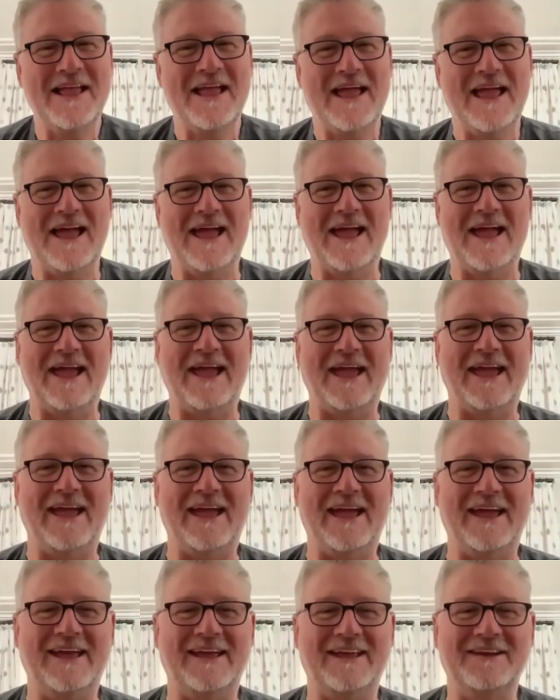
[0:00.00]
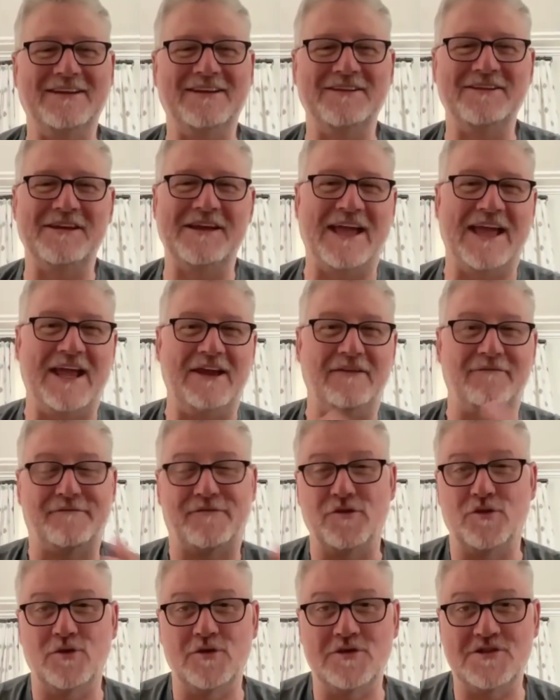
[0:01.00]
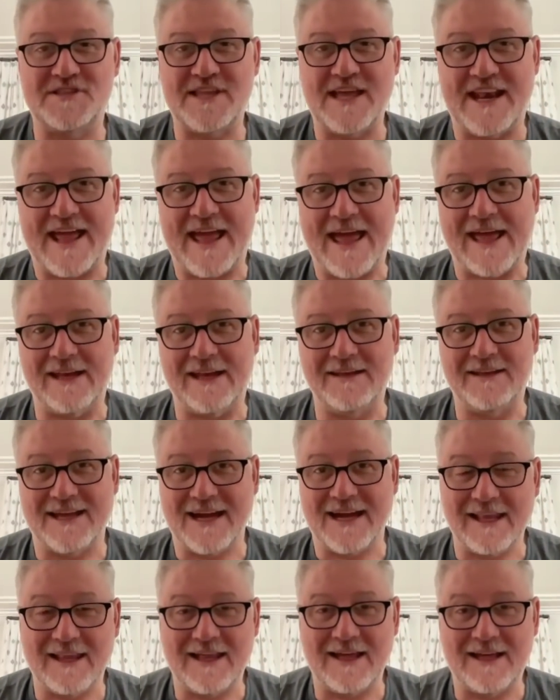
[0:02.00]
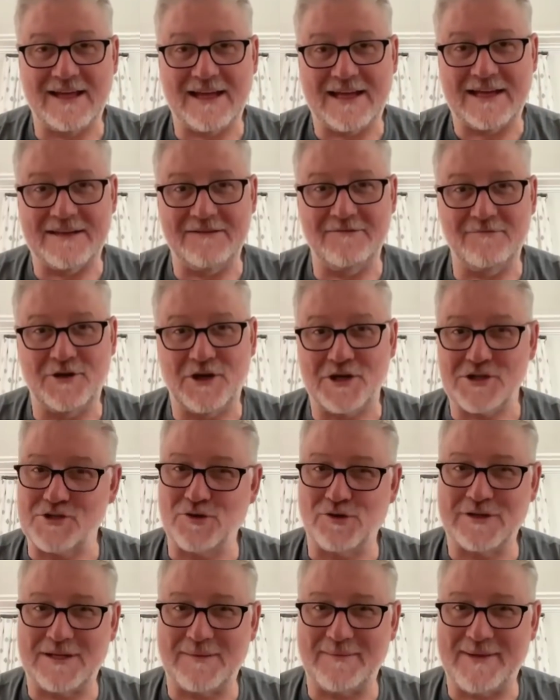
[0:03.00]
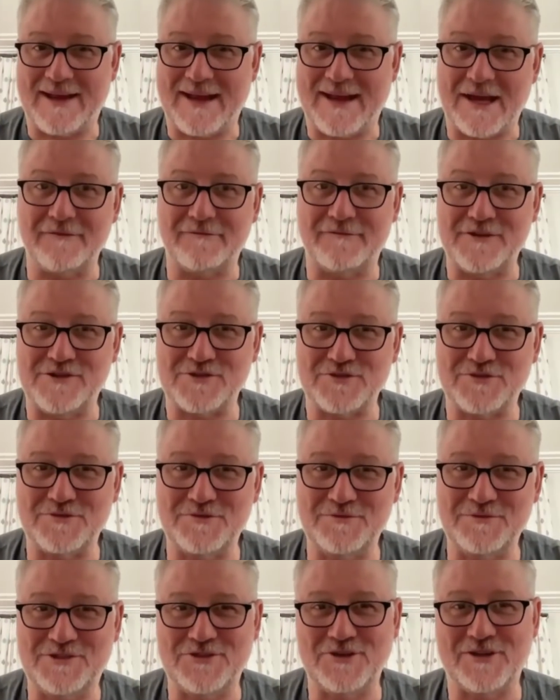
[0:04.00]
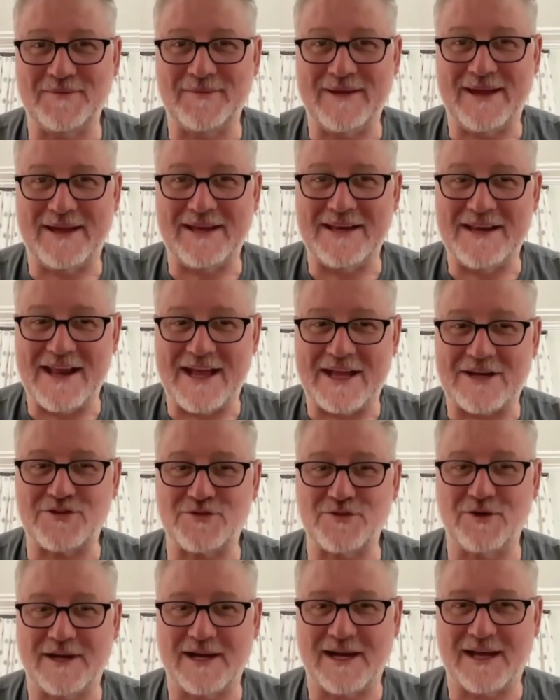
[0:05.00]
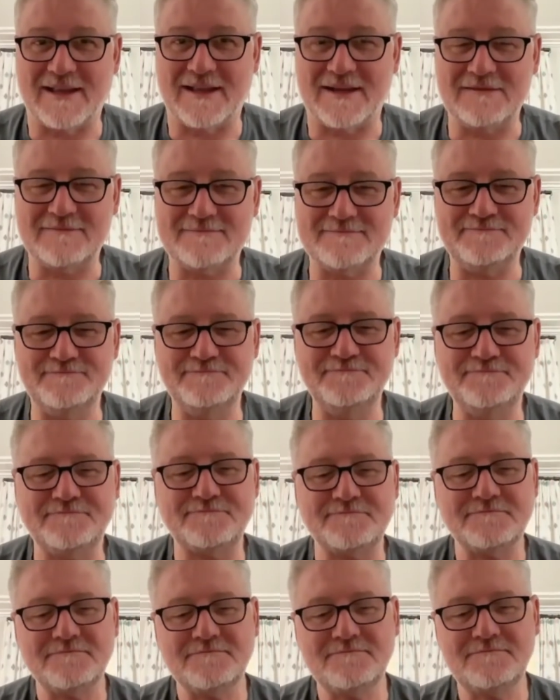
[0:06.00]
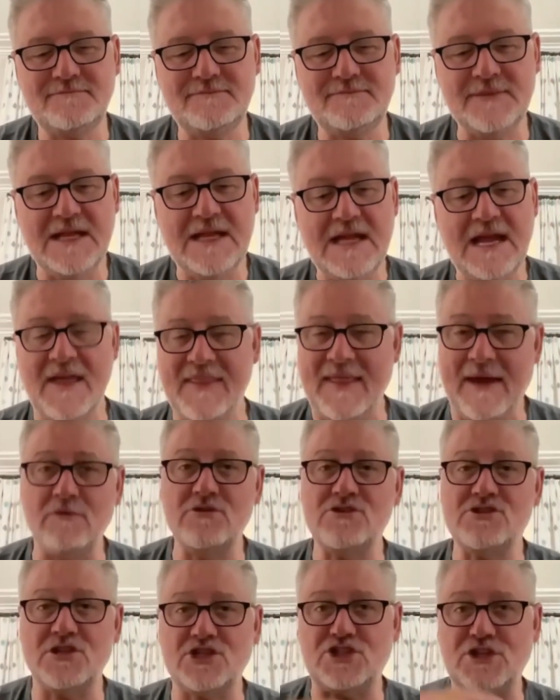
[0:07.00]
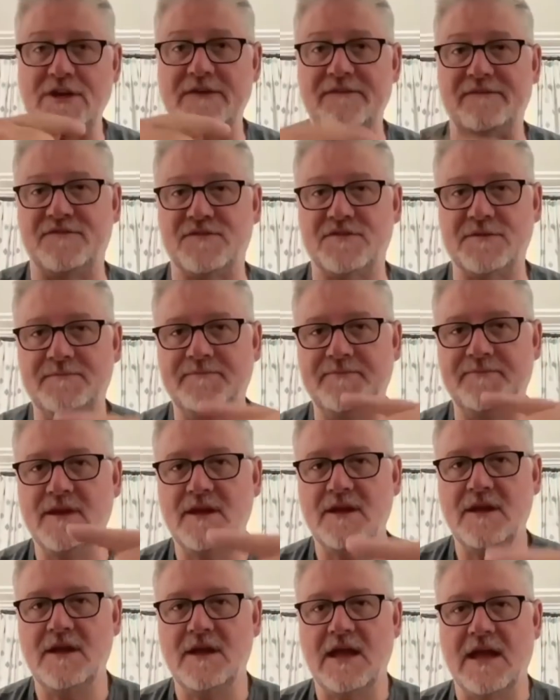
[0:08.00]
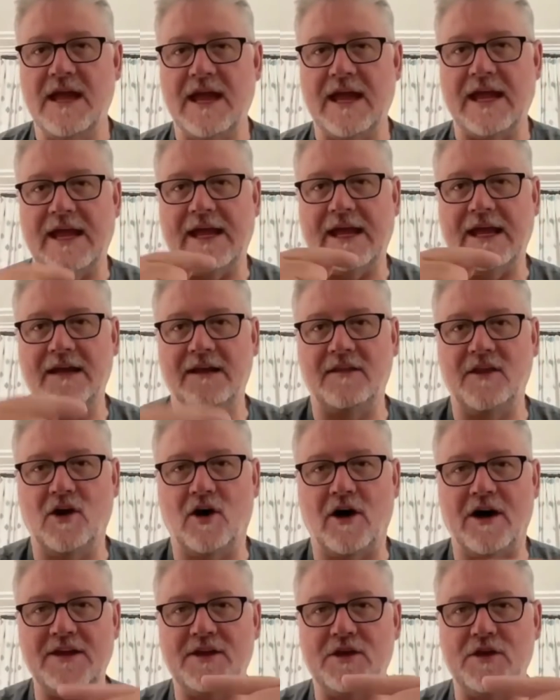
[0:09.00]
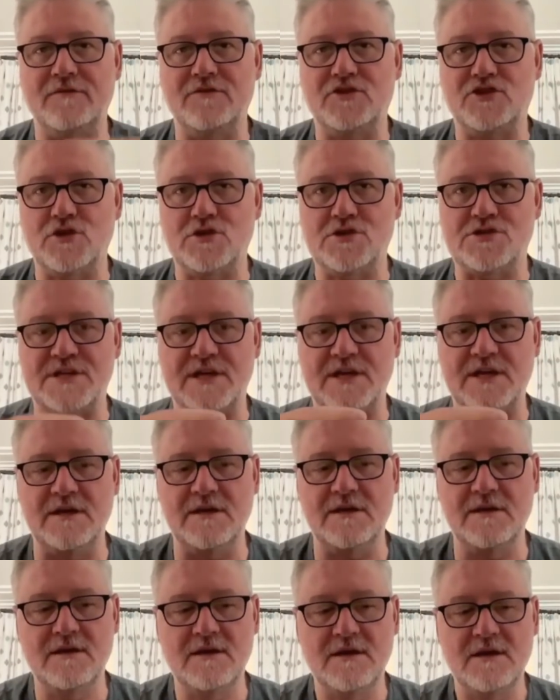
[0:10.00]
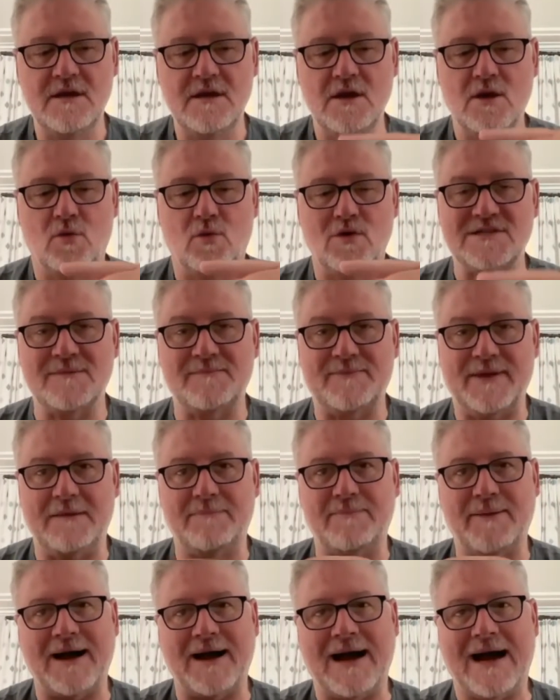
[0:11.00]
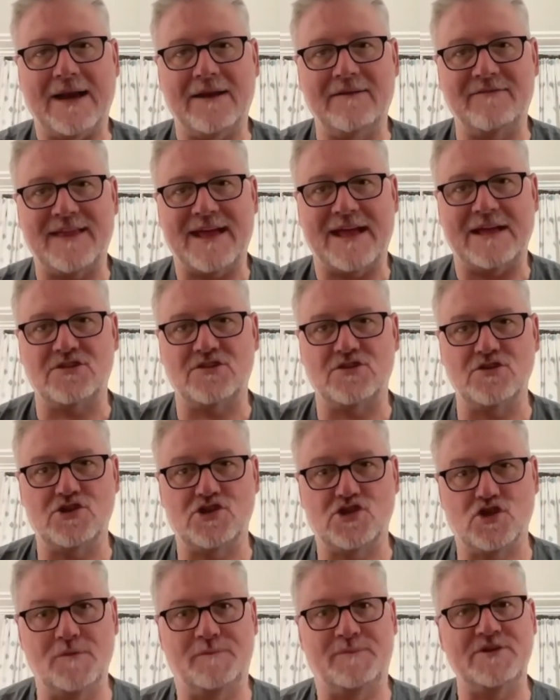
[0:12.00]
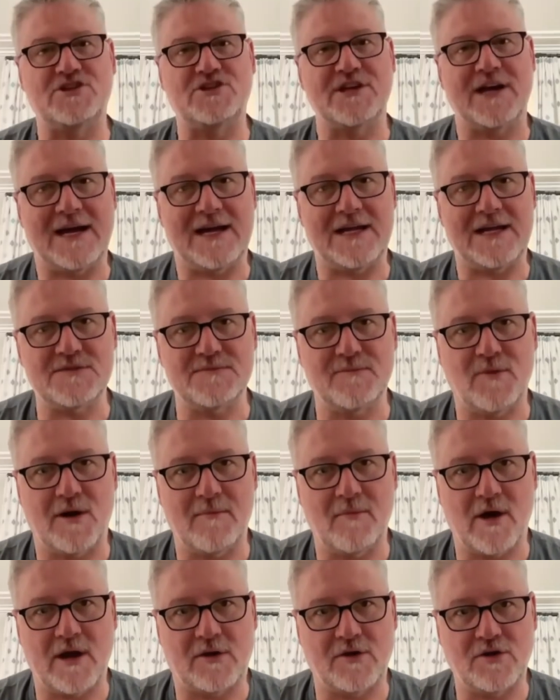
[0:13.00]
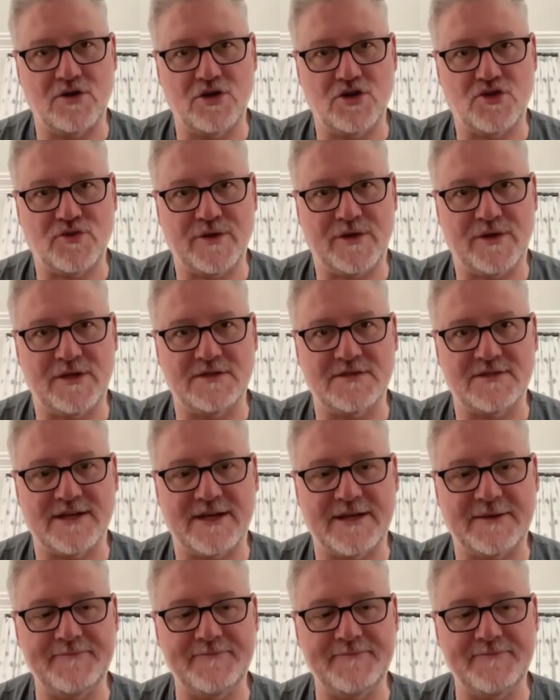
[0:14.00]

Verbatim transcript: and eat foods that had colour. And we're not talking about artificial, we're talking about natural colour. And that was the shift. And the idea of juicing was a big part of that, to supercharge my micronutrient intake.